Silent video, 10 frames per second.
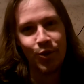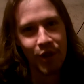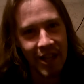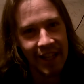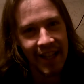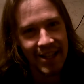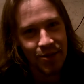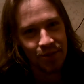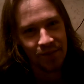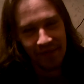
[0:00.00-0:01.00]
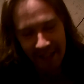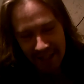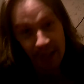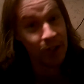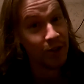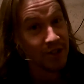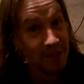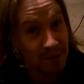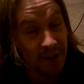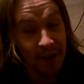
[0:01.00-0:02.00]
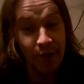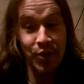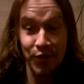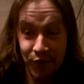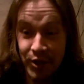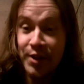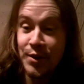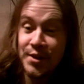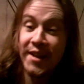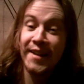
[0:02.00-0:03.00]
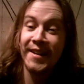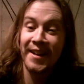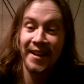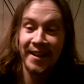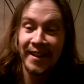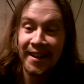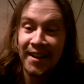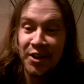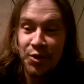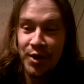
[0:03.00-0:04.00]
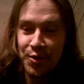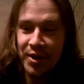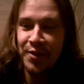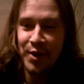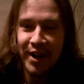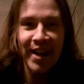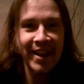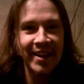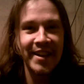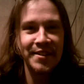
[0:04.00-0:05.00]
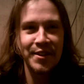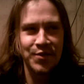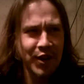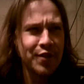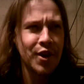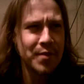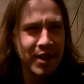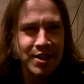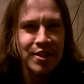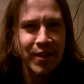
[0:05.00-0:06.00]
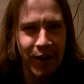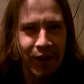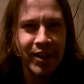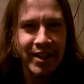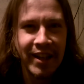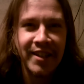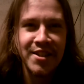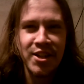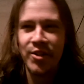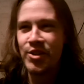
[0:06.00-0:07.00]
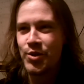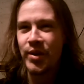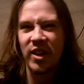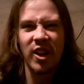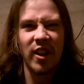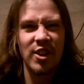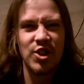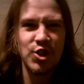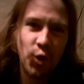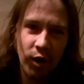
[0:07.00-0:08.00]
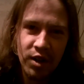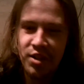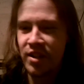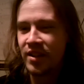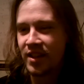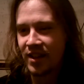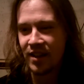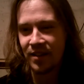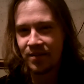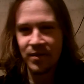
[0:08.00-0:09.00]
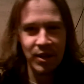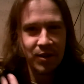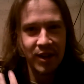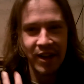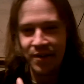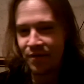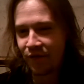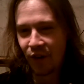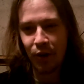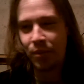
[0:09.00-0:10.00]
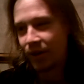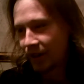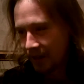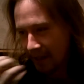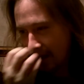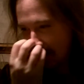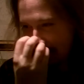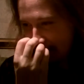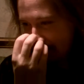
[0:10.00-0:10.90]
really lets loose with the flute, and we kind of get it's very reminiscent to the early days. He's doing a lot of the snorts and the kind of verbal